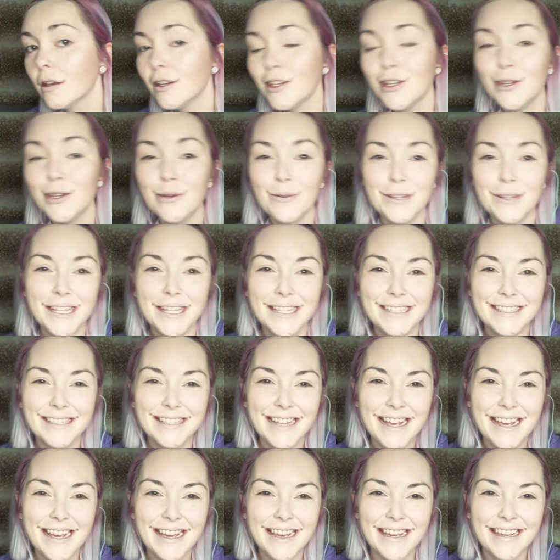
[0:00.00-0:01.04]
You know what they
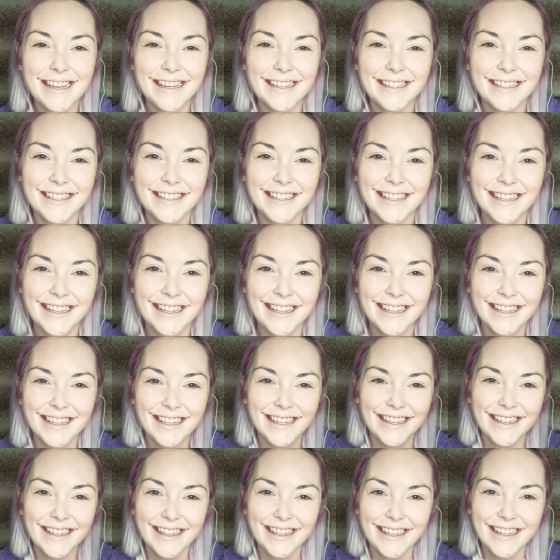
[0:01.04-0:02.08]
say,
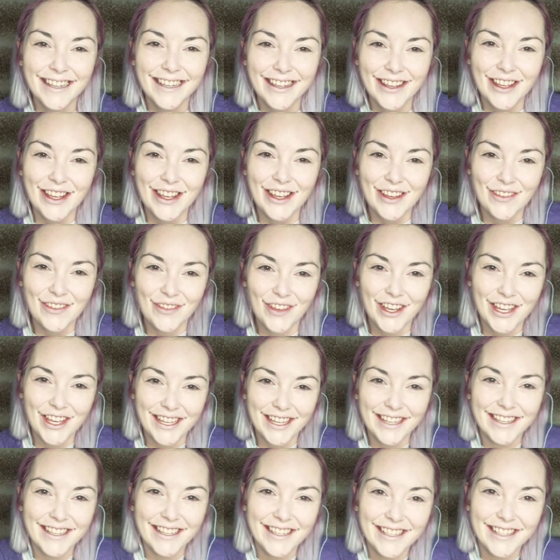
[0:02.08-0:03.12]
if
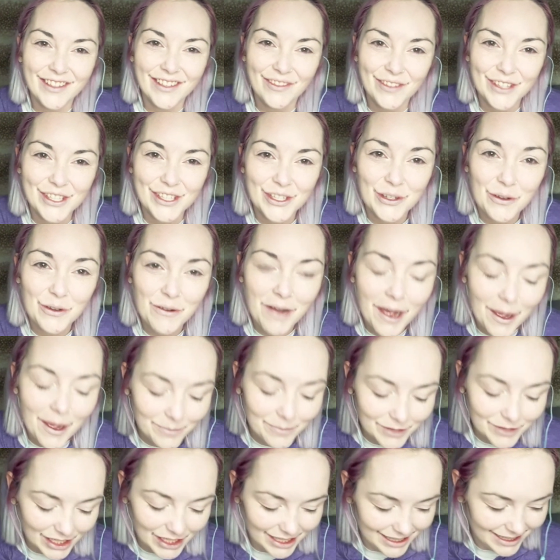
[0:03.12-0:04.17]
you screw
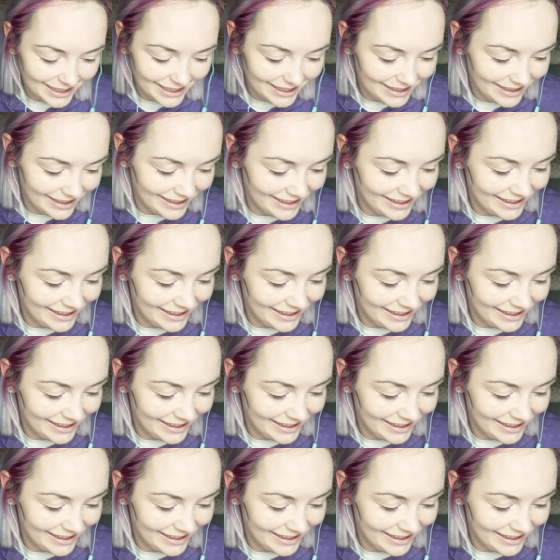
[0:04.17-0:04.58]
up, just